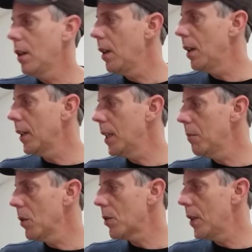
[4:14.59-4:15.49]
Again,
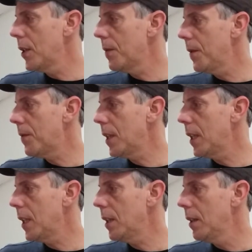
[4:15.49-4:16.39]
Marshall Hayes
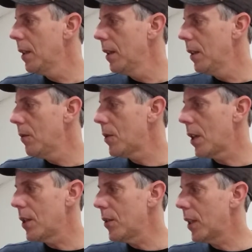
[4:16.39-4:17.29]
15, which I
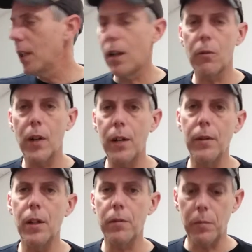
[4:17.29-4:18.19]
just cannot rave
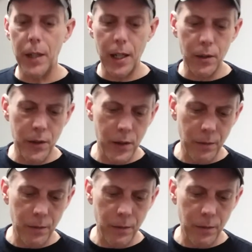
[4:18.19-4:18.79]
enough about.